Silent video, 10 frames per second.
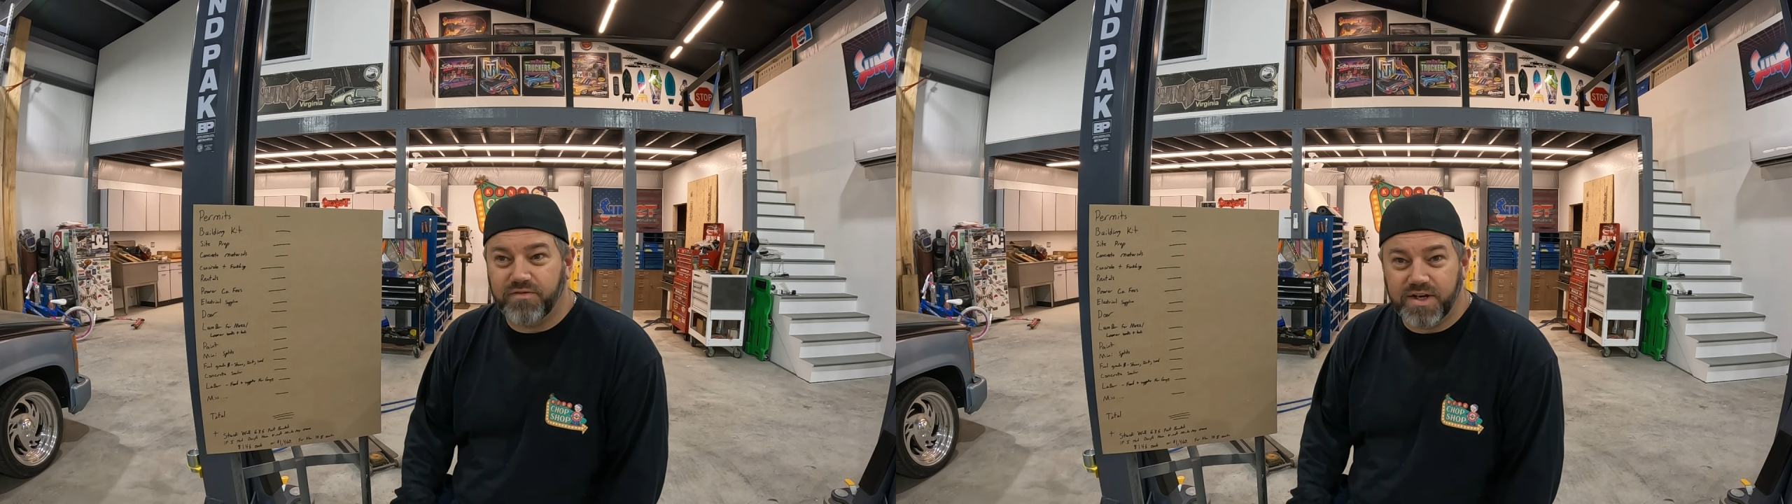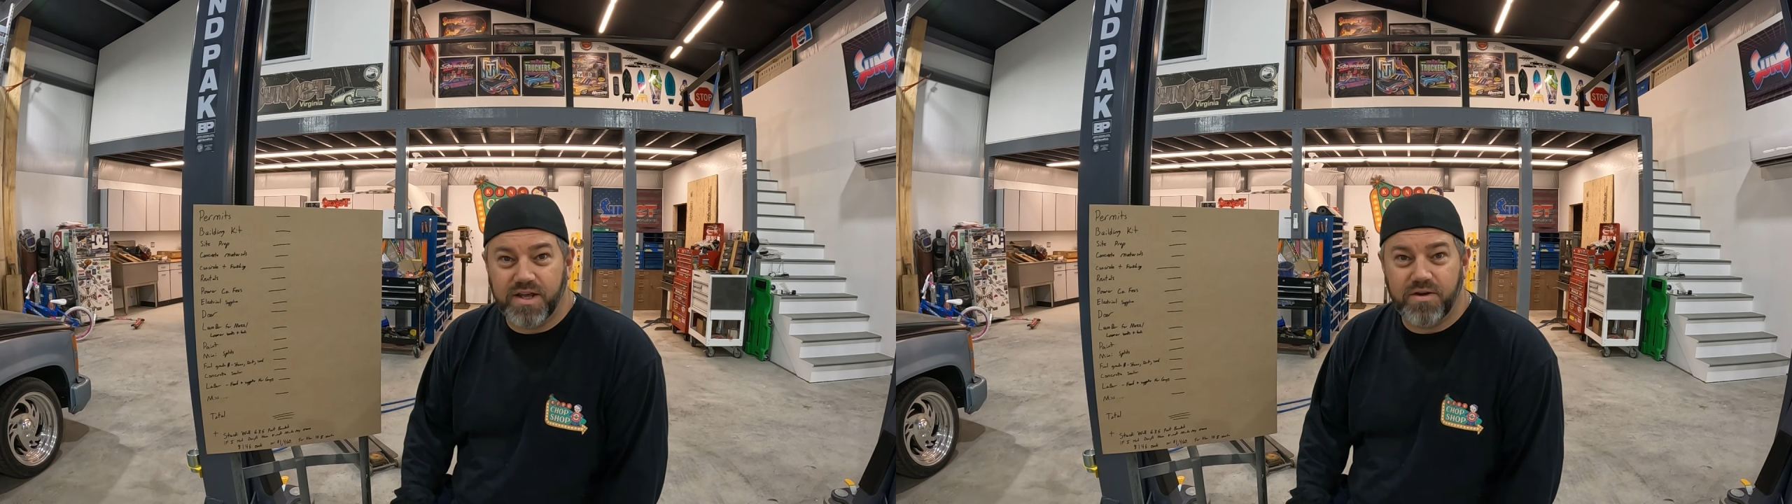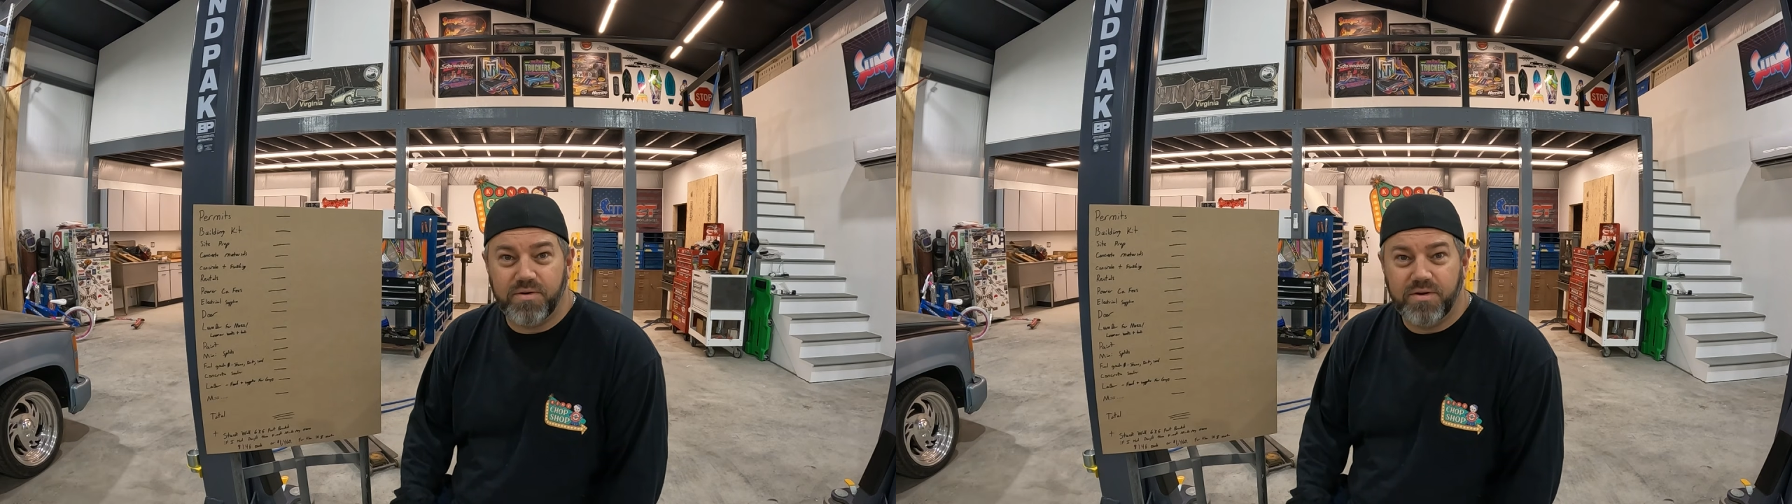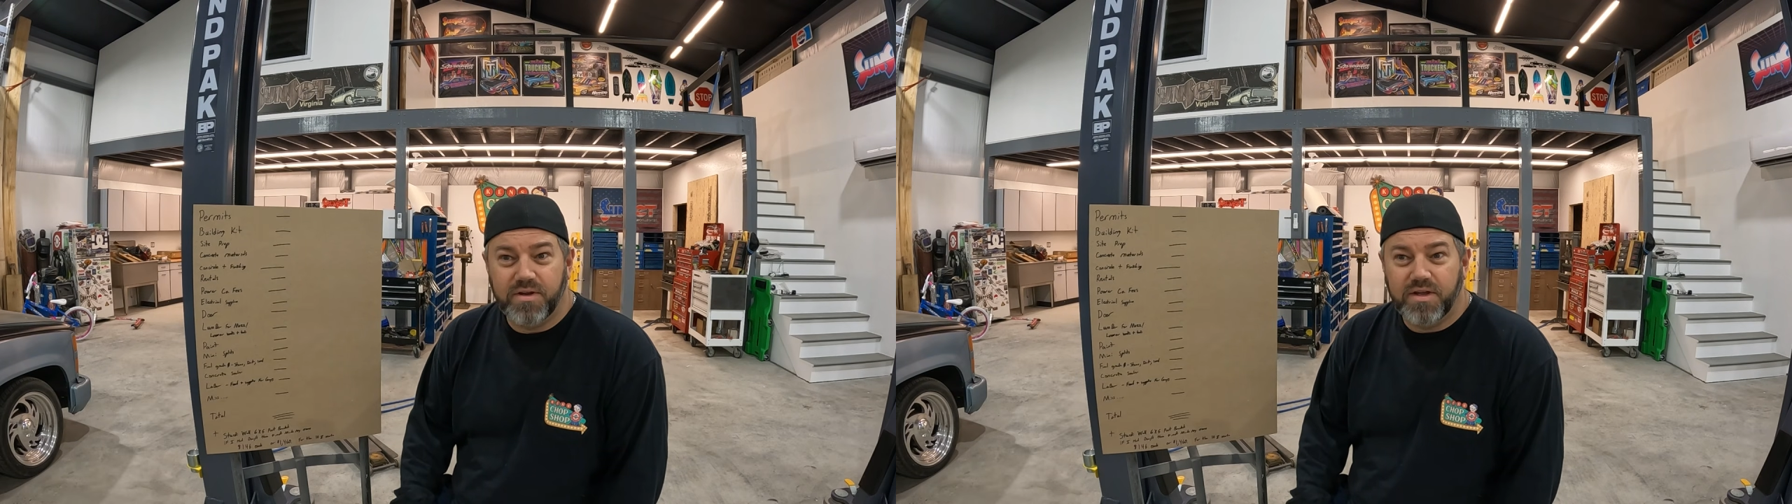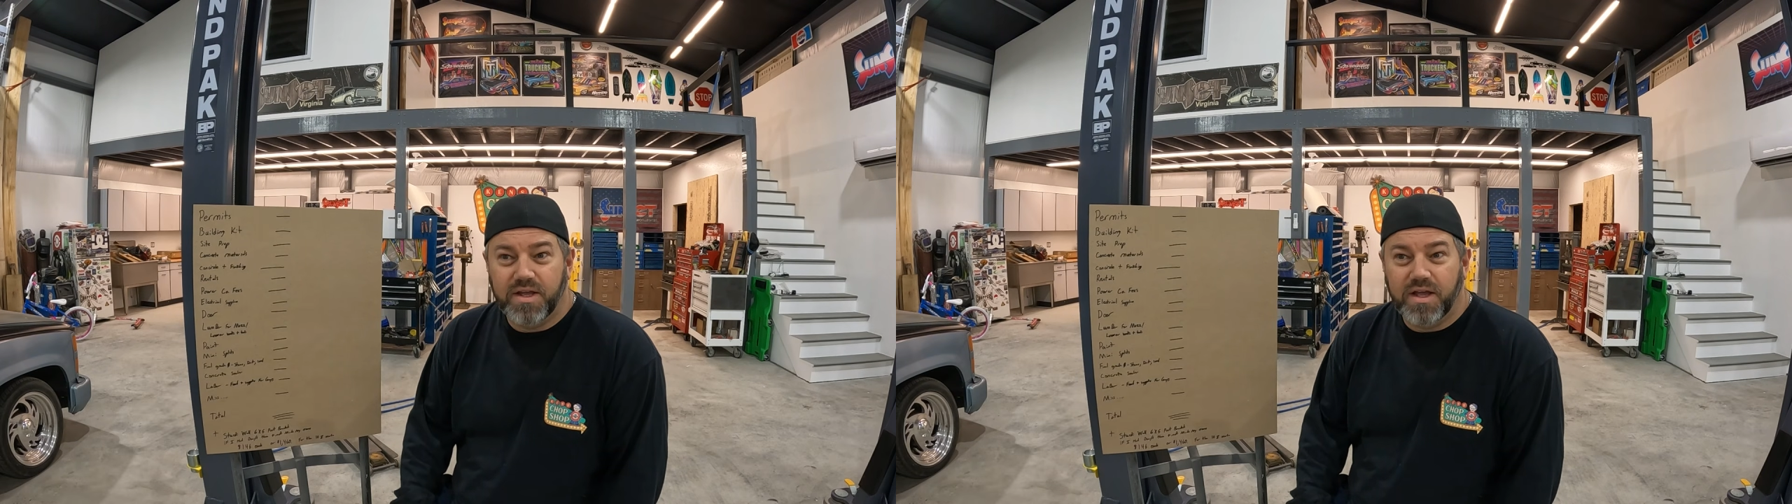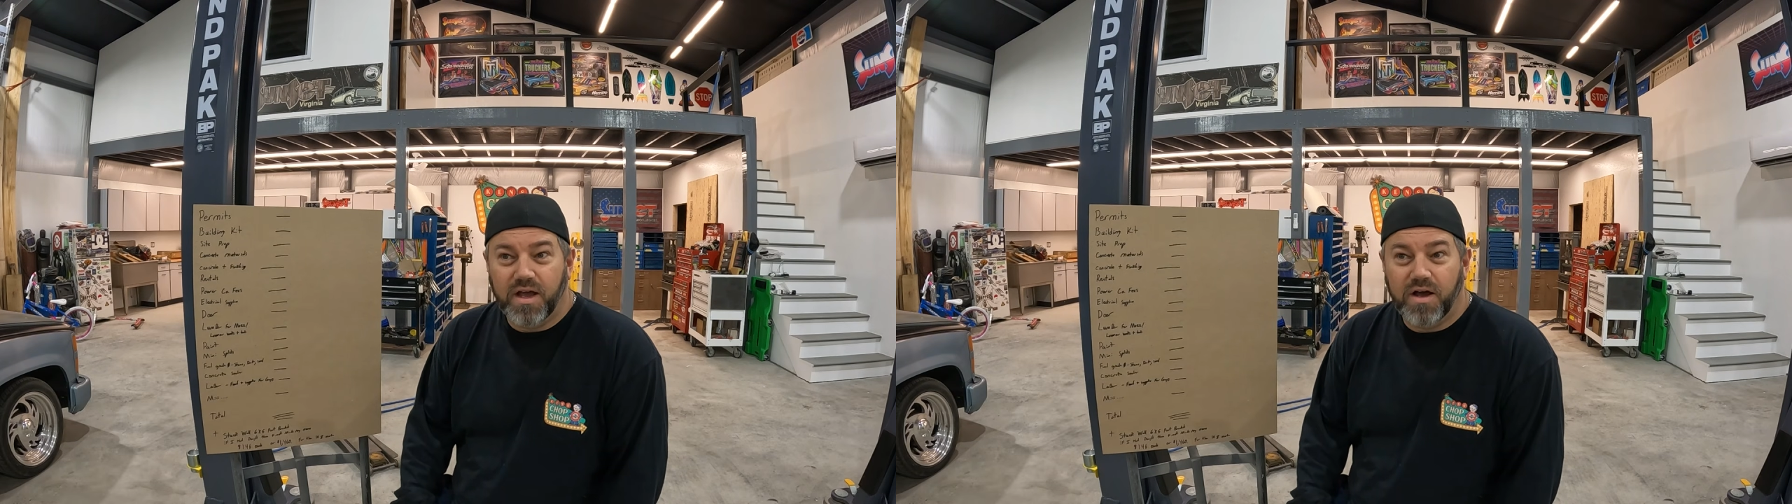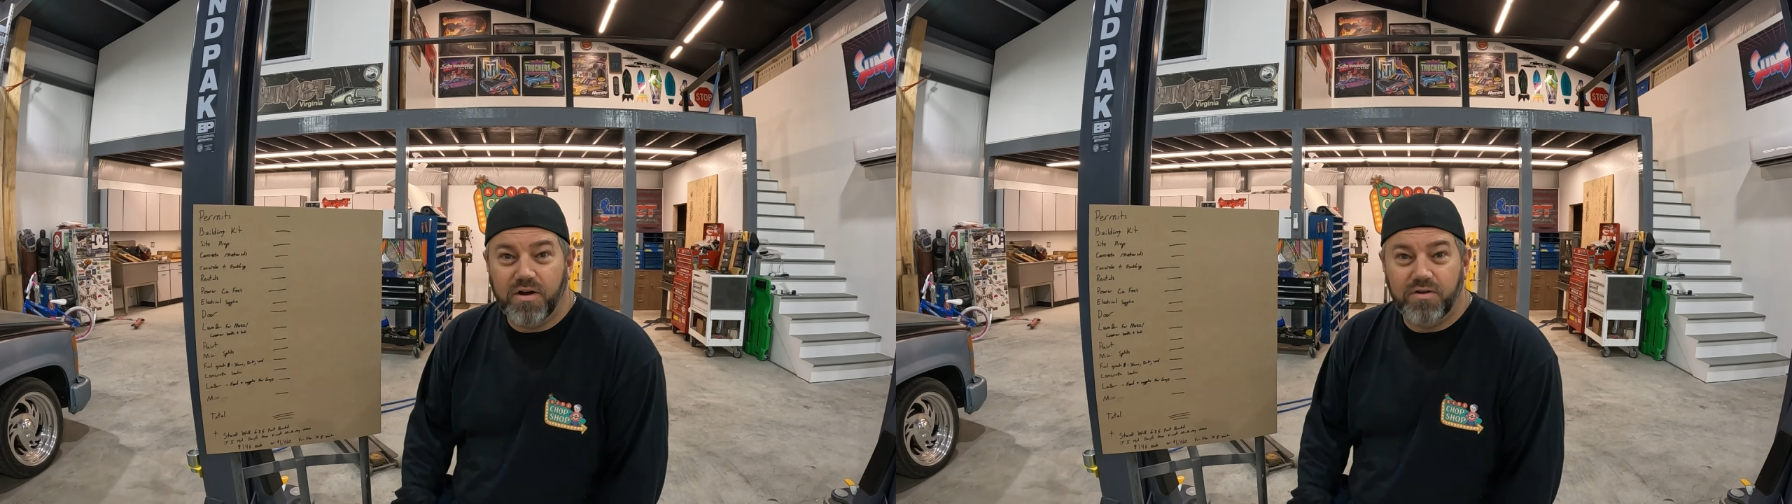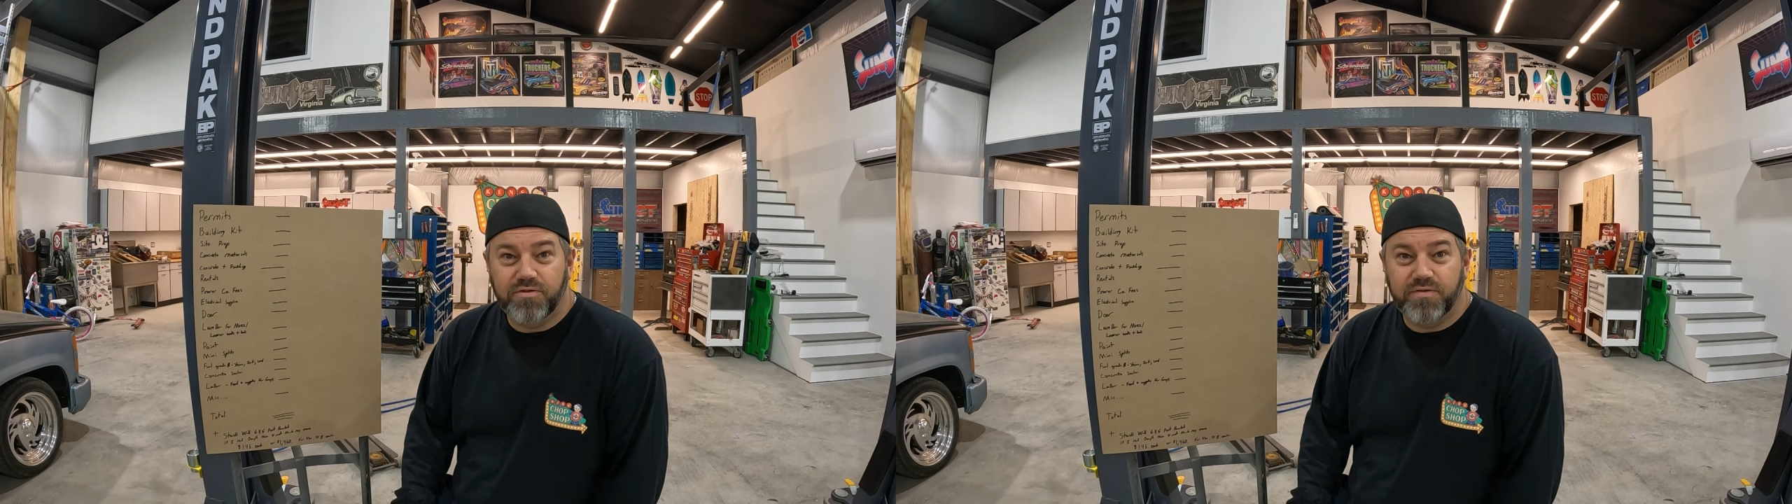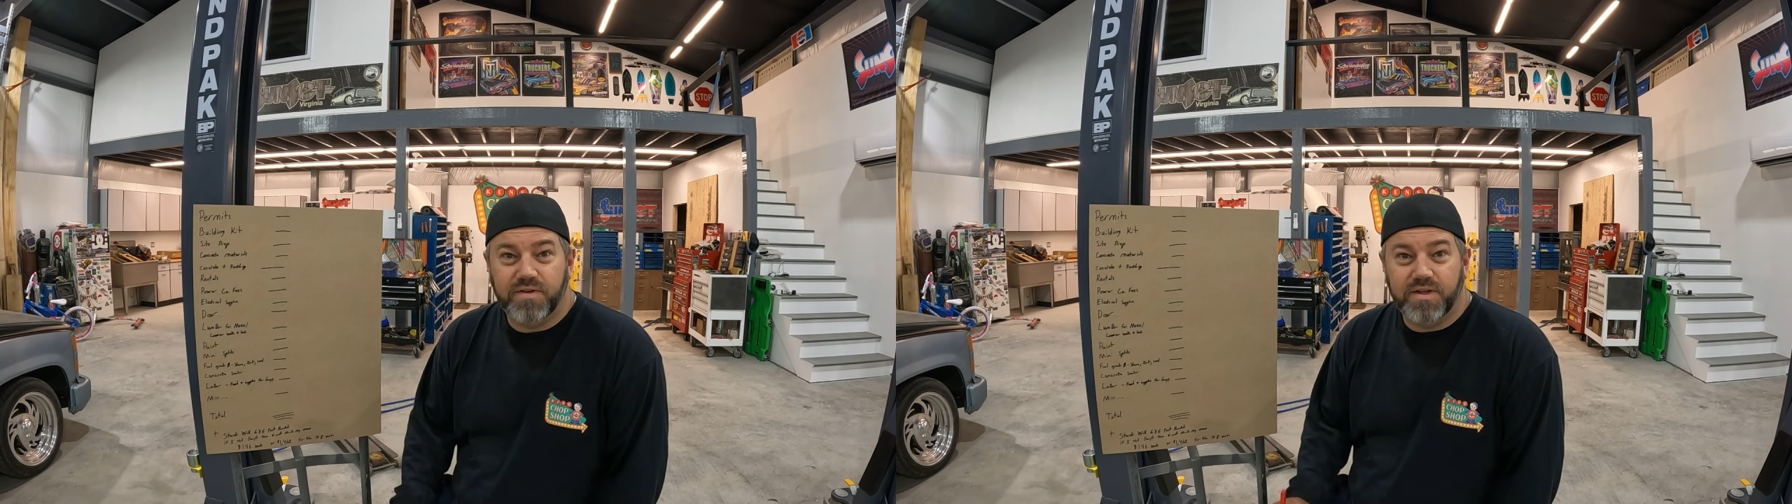video of